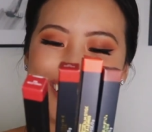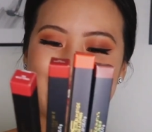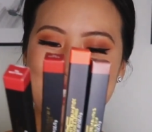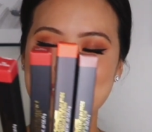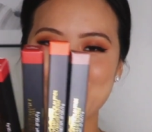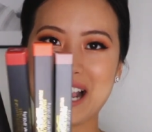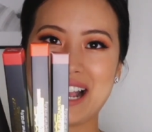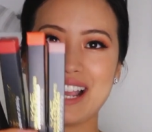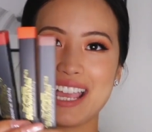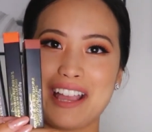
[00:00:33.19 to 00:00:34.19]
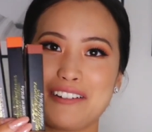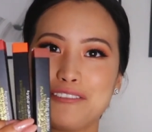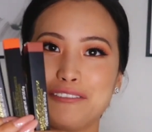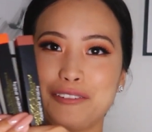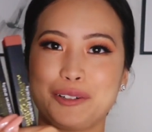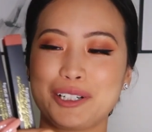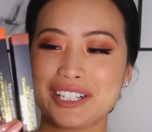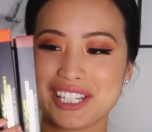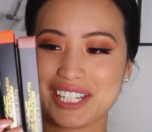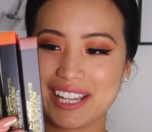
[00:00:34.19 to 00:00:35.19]
So I have 4
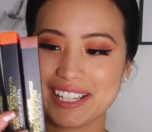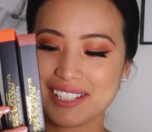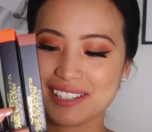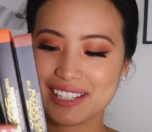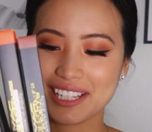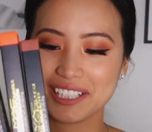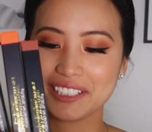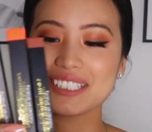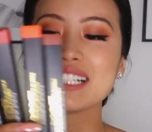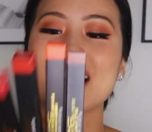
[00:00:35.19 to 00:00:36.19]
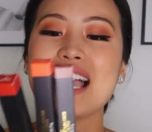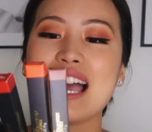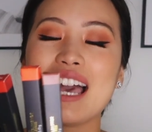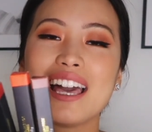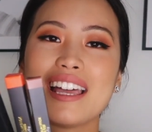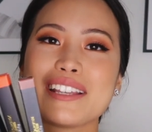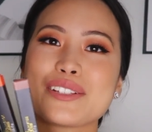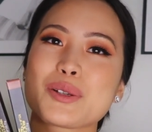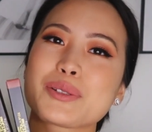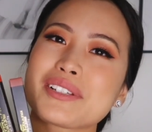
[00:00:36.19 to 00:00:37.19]
shades here, and in
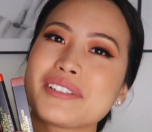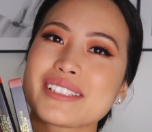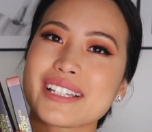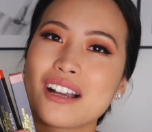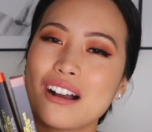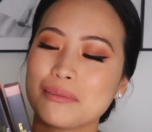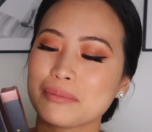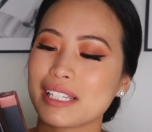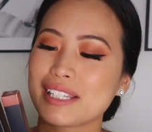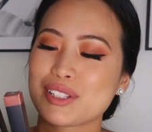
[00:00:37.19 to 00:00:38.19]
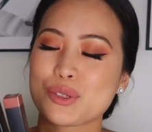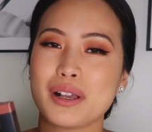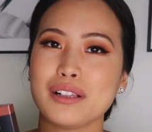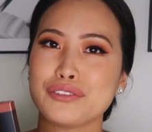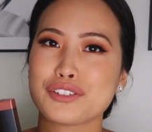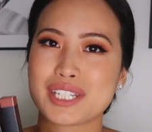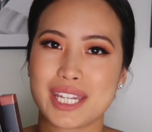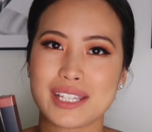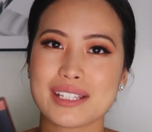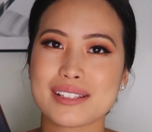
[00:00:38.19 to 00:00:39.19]
total they come in 12
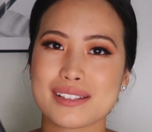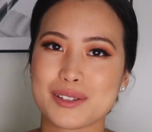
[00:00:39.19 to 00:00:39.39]
shades.